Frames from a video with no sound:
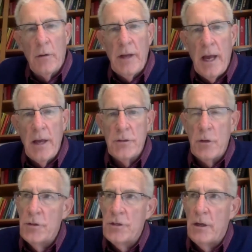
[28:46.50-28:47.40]
Okay, so
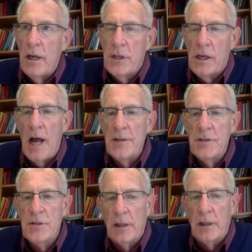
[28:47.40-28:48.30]
it's a
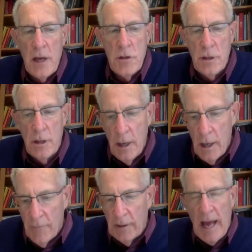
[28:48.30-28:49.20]
constellation
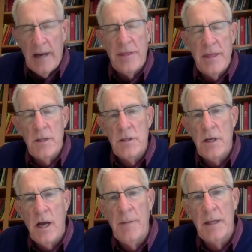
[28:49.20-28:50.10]
of a lot of things
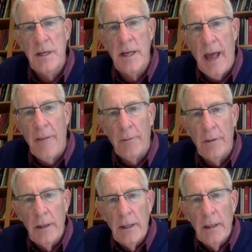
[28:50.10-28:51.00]
coming together
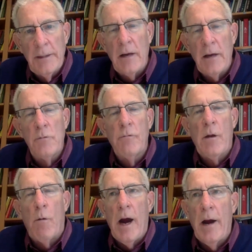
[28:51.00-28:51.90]
that
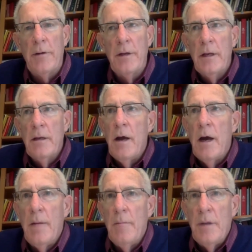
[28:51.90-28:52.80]
required
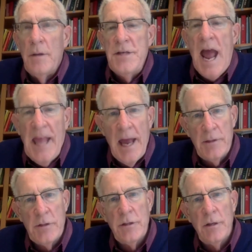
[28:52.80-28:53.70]

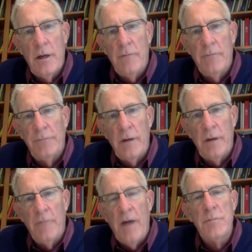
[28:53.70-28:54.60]
decades of
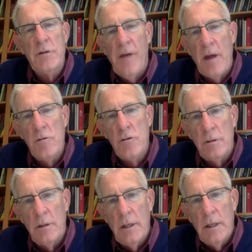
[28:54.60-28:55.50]
observation.
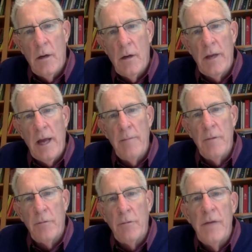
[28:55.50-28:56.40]
Okay,
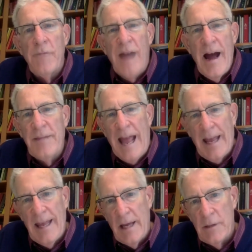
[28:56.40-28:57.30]
3 to 5
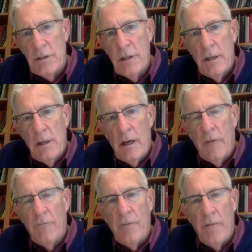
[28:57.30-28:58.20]
decades of